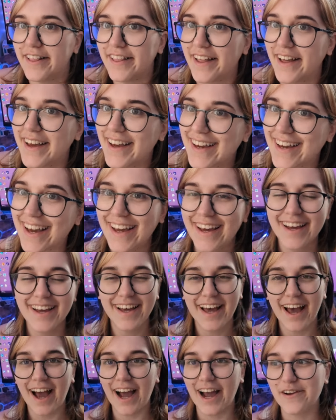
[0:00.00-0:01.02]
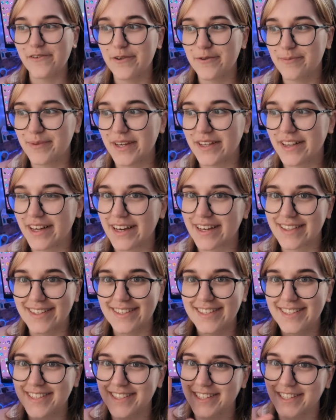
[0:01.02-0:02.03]
Like, I would be like,
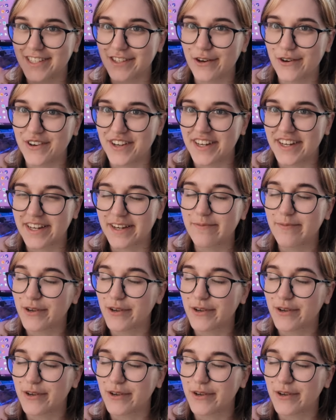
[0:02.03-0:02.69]
this is annoying,